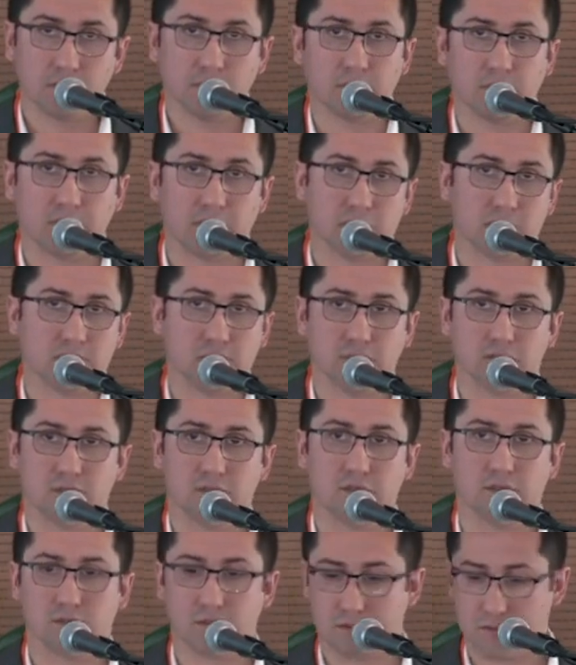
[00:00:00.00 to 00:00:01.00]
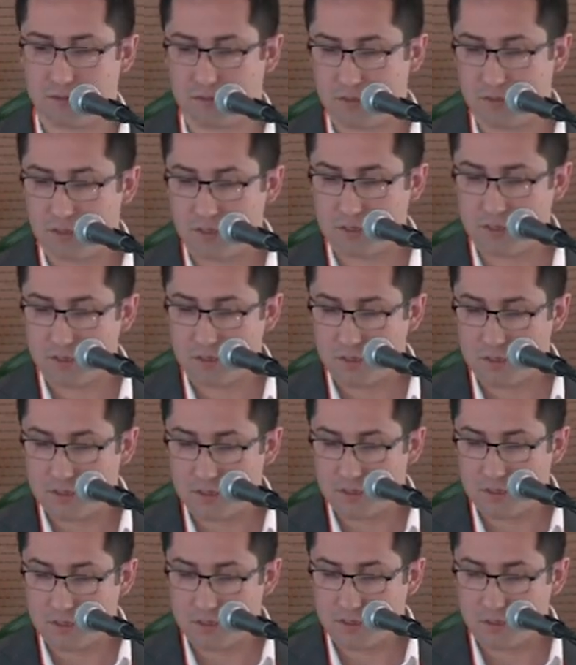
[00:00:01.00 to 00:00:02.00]
manage the
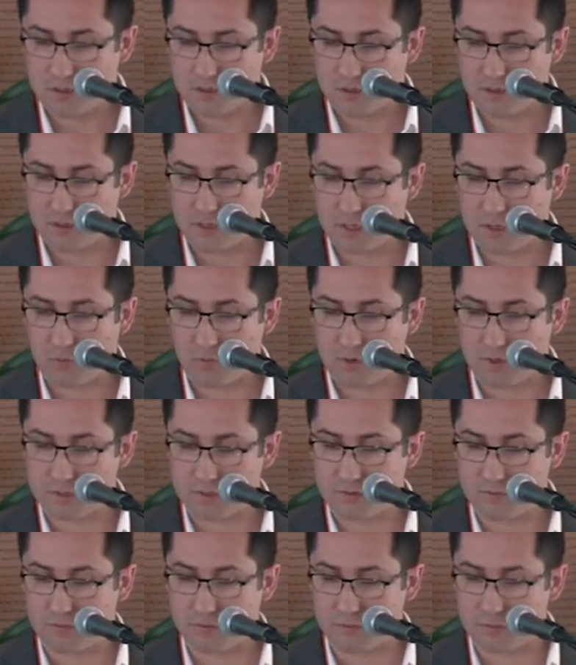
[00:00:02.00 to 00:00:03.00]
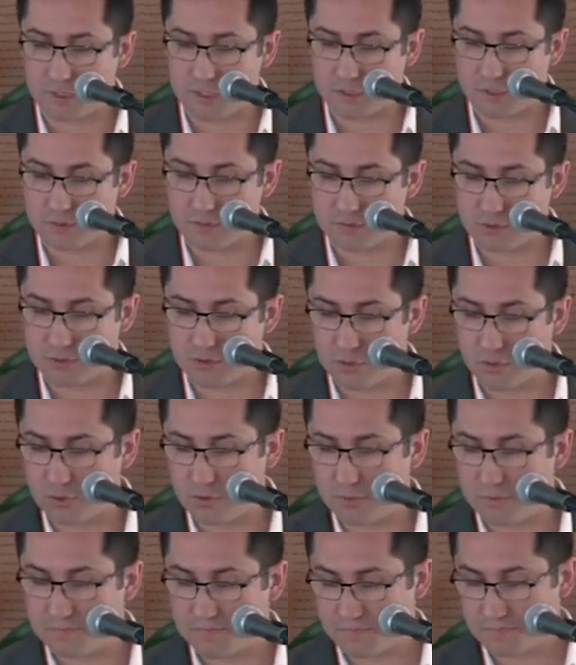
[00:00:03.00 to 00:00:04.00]
awards information,
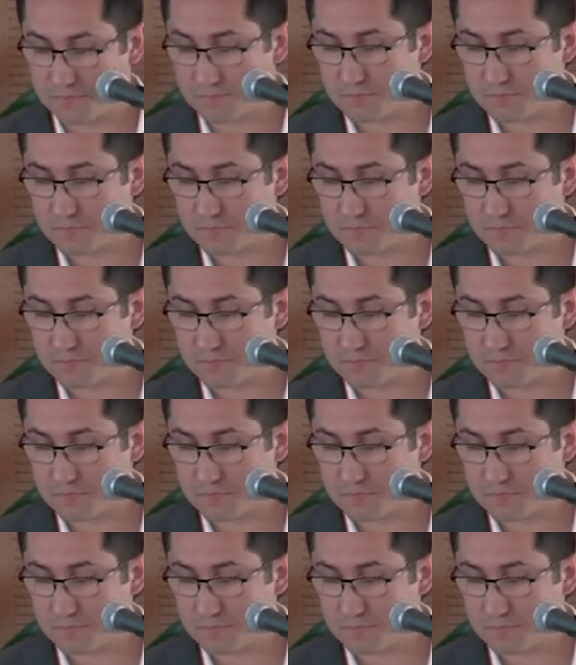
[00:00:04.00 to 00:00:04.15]
so